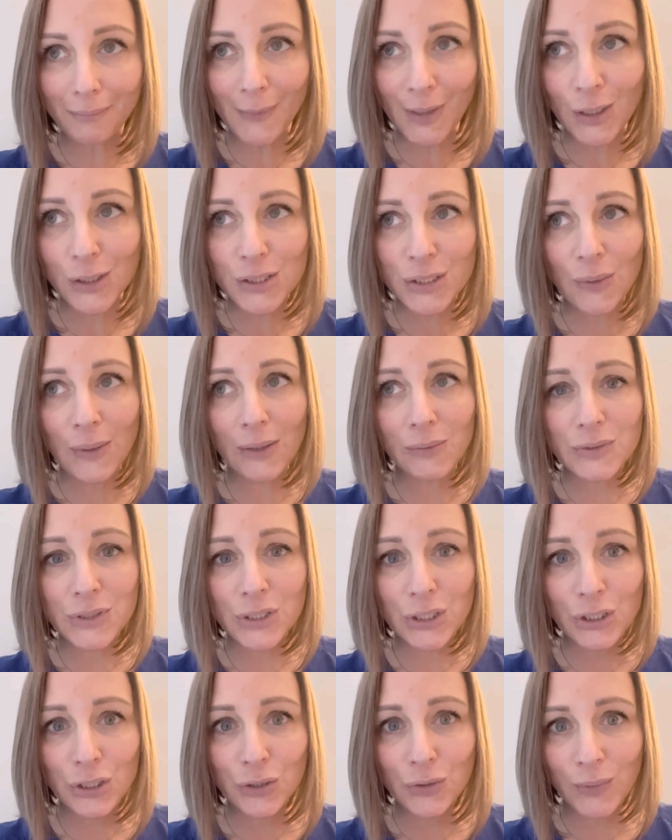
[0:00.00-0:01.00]
So I was
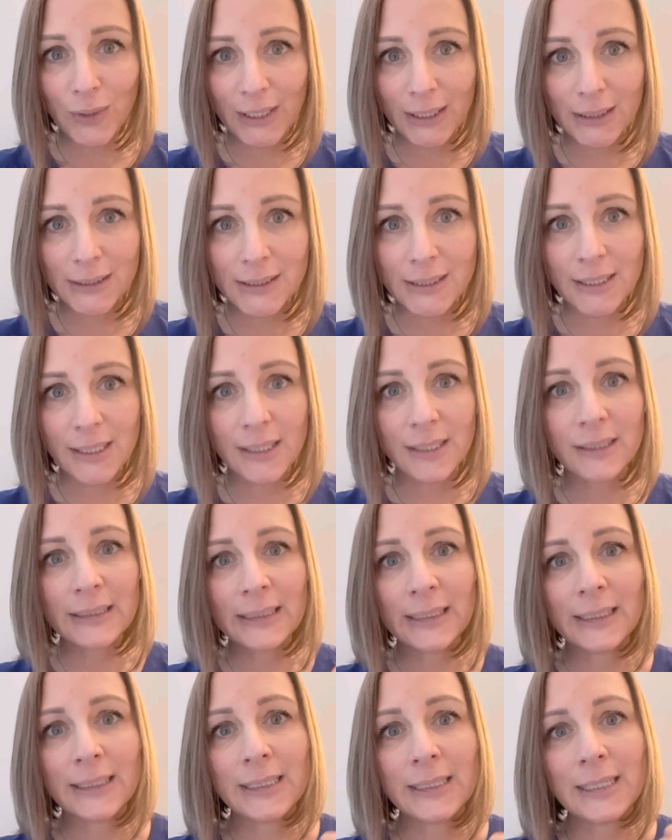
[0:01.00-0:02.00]
a new realtor,
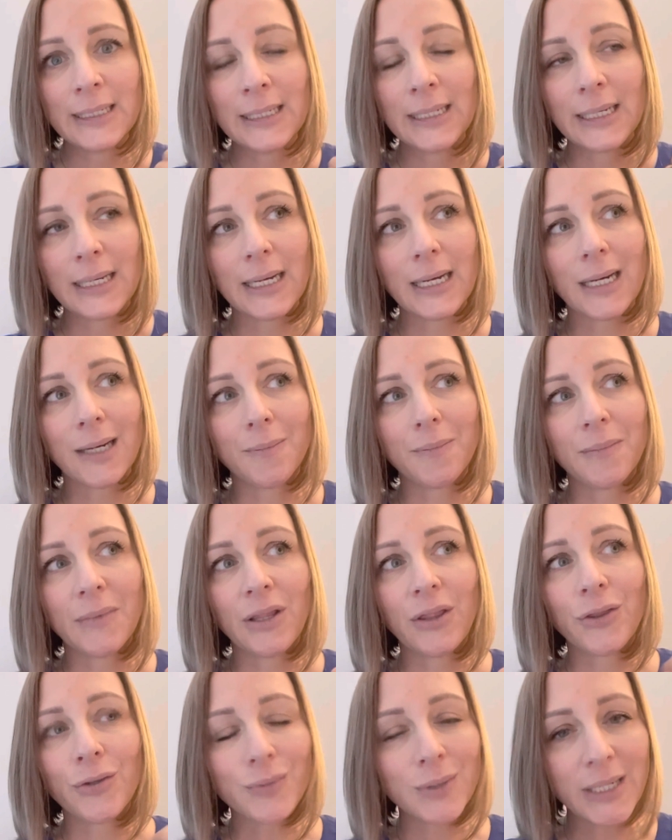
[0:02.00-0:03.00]

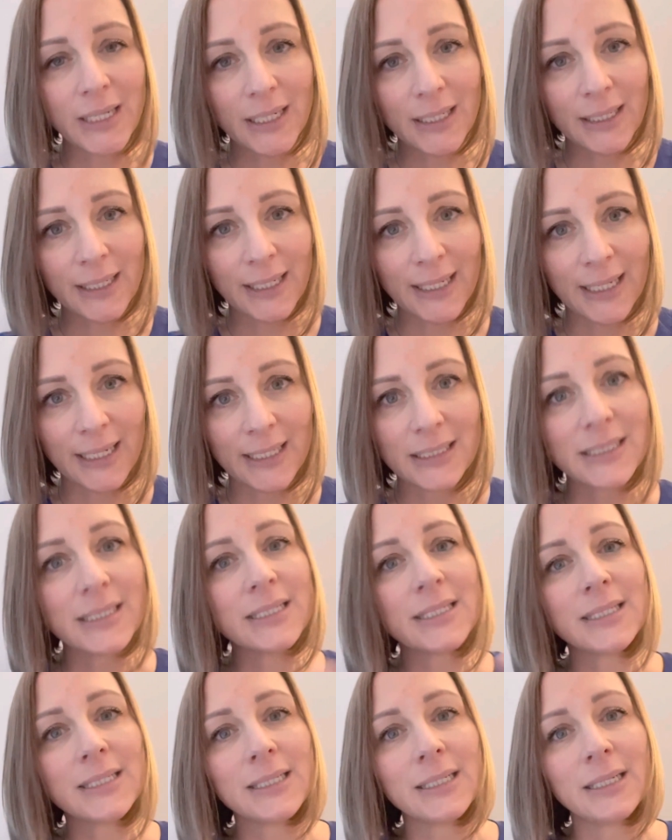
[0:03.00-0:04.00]
3 young
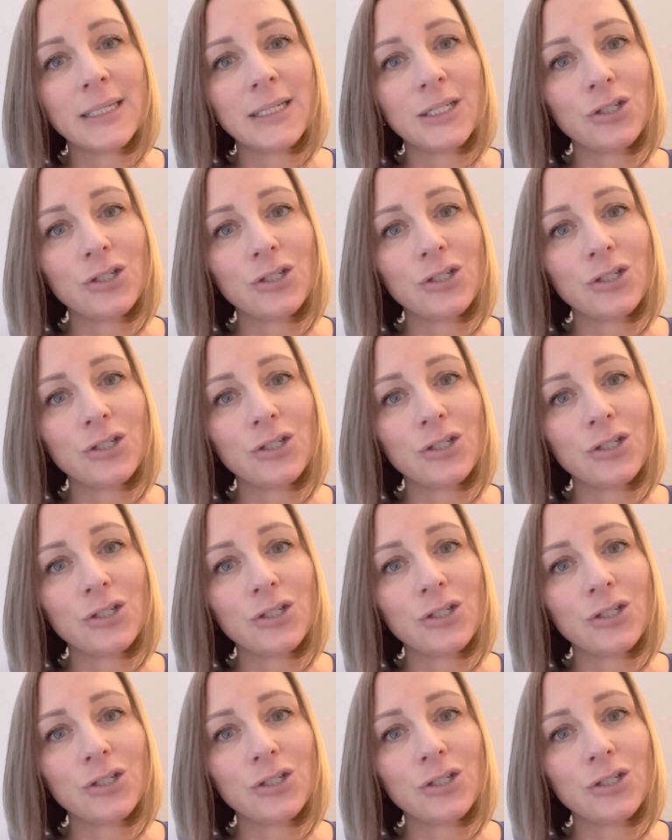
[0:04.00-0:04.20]
kids,